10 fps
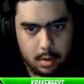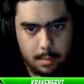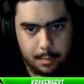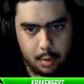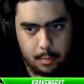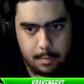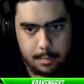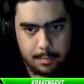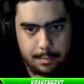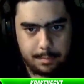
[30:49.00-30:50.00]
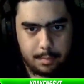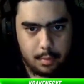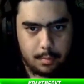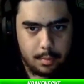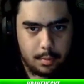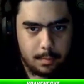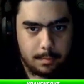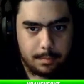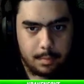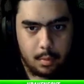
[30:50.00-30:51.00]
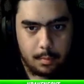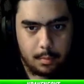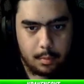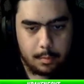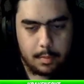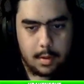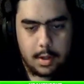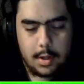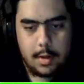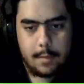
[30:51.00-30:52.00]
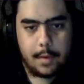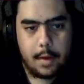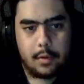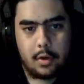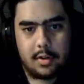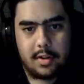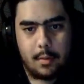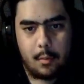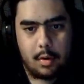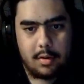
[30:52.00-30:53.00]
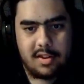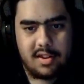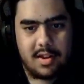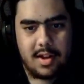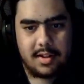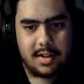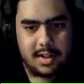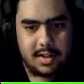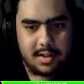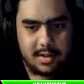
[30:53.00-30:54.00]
Boom, boom, boom, boom, boom. 5 targets at once, and then